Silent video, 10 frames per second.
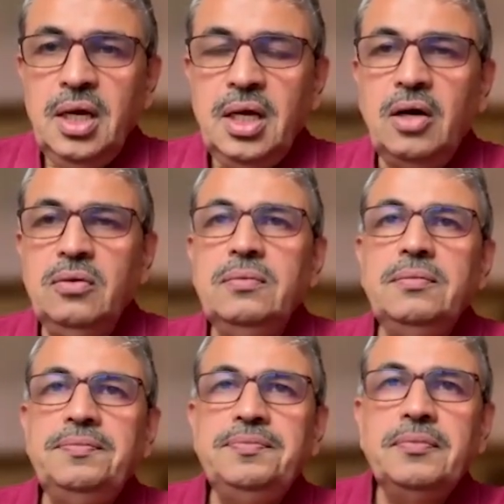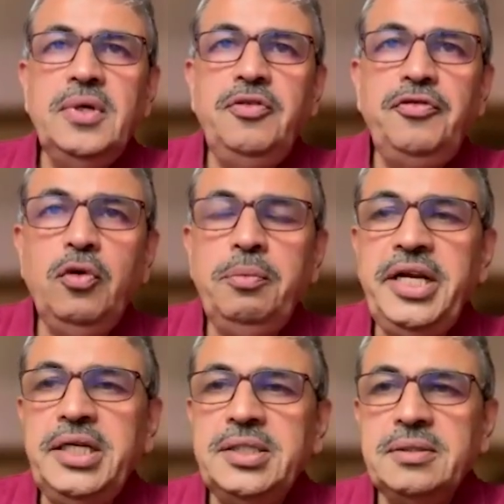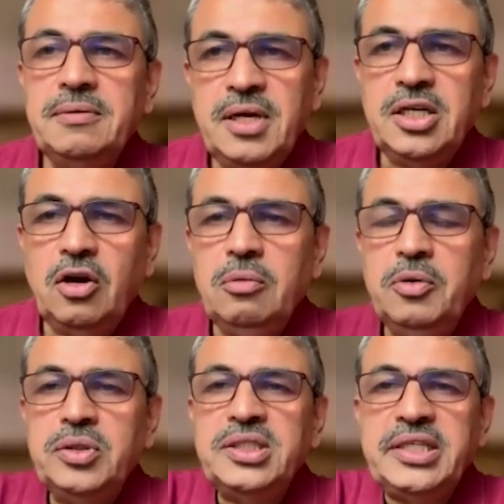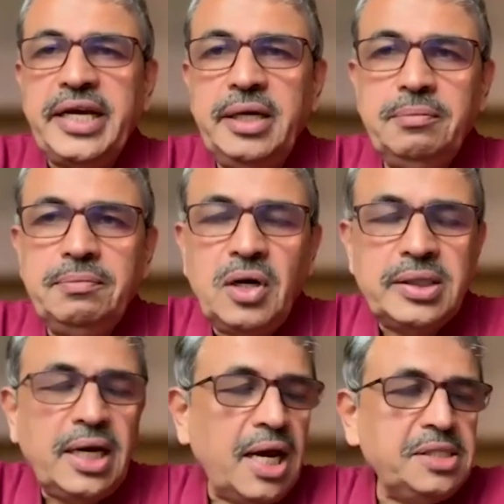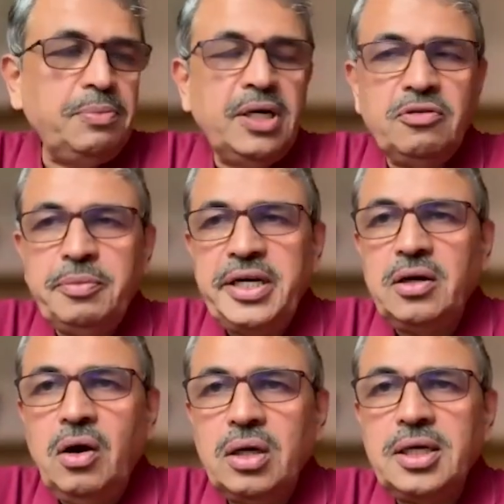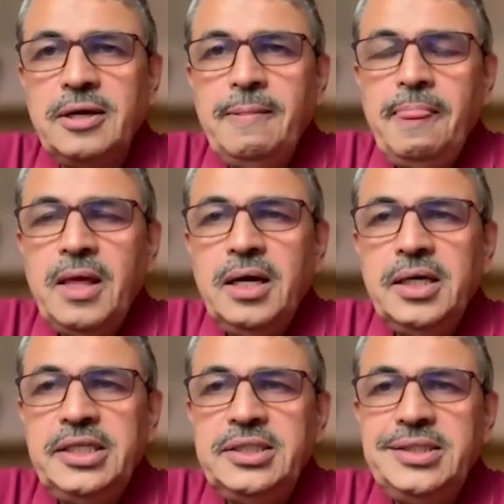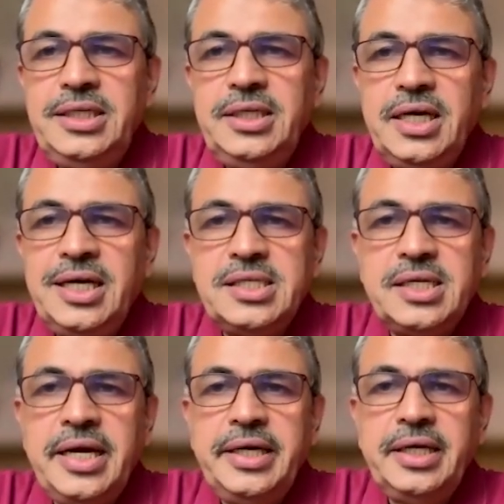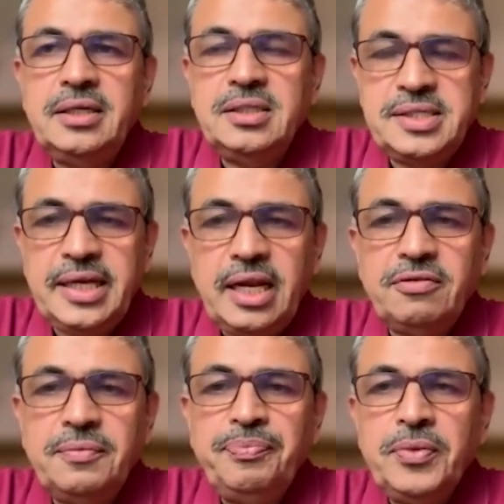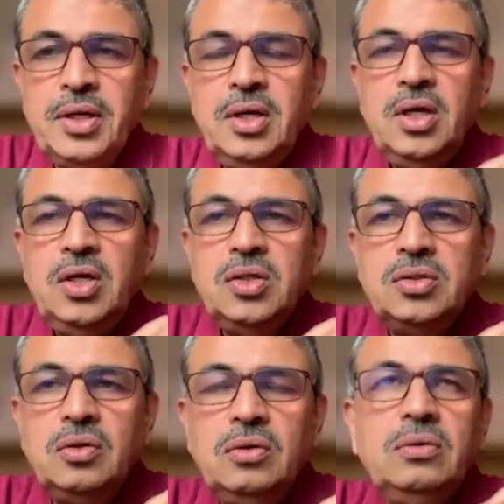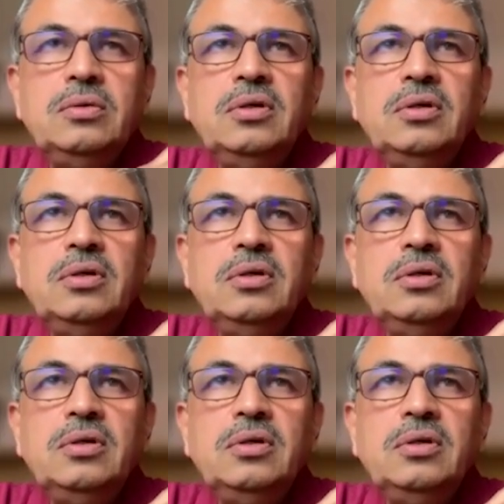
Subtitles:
Now, in few minutes, I'll talk about the second or the last part of my talk, is the understanding self. So,